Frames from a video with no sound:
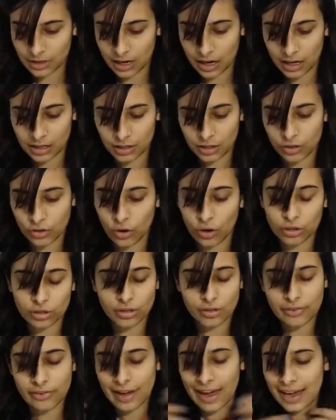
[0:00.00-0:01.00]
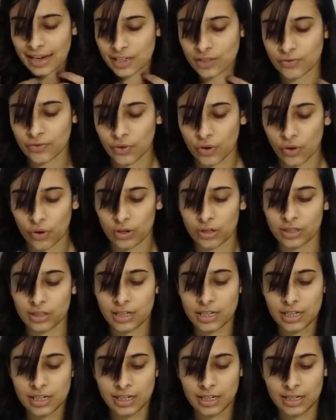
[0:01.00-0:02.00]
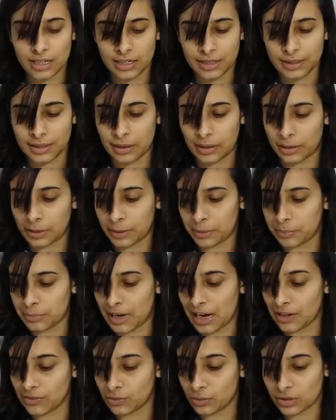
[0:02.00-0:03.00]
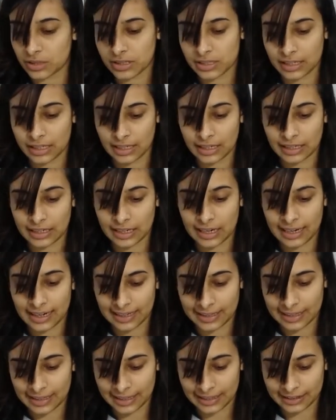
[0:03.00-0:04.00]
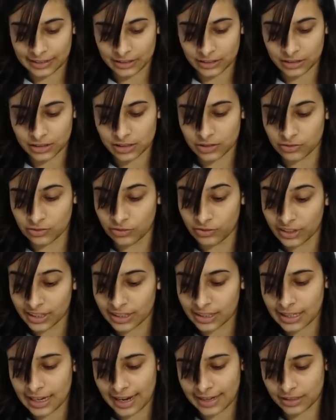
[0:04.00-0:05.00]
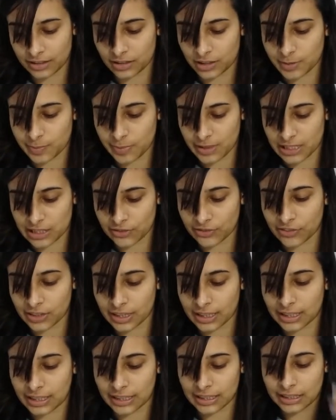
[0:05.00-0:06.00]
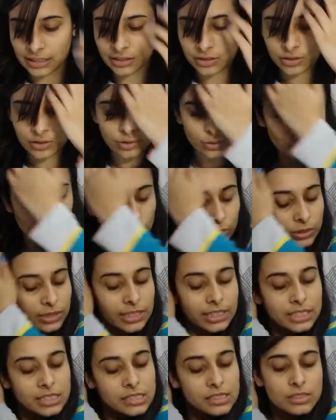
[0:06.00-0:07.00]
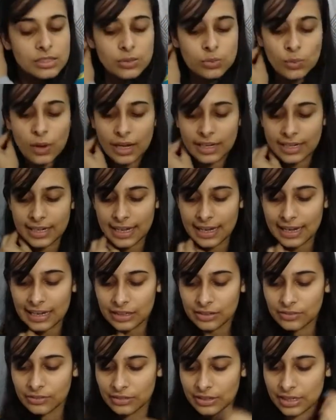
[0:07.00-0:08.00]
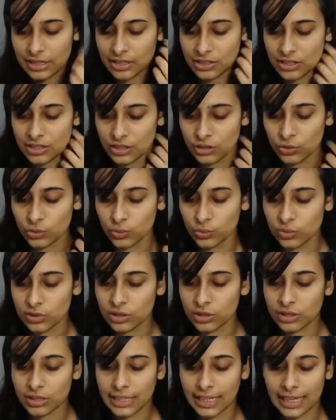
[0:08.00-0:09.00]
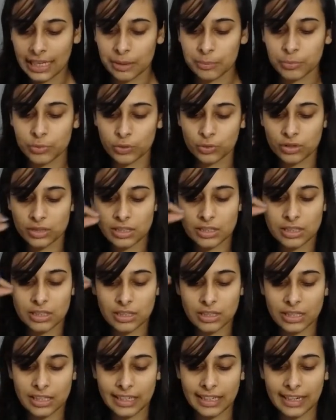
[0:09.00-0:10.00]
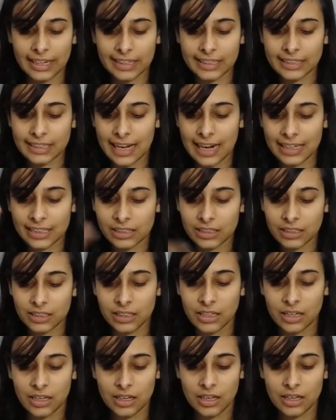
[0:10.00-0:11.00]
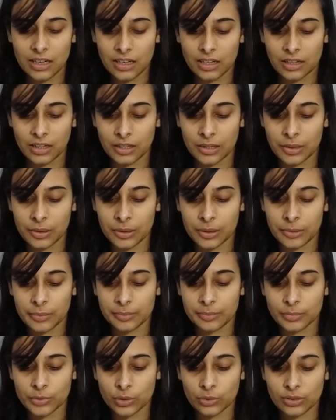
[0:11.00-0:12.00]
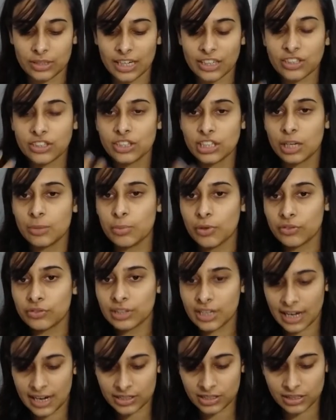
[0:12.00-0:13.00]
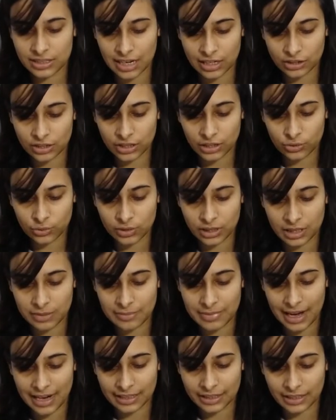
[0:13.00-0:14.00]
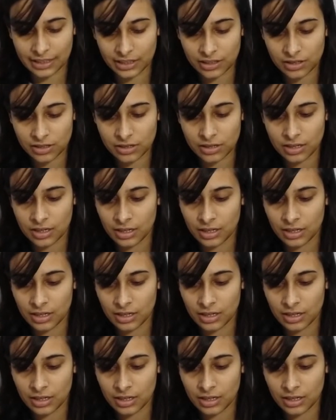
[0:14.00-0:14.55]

Are a lot of hacks for I would say eyeliners, winged liners specifically. So there is this one hack where she used tape to just create that that shape of the eye. She's actually using a bandage.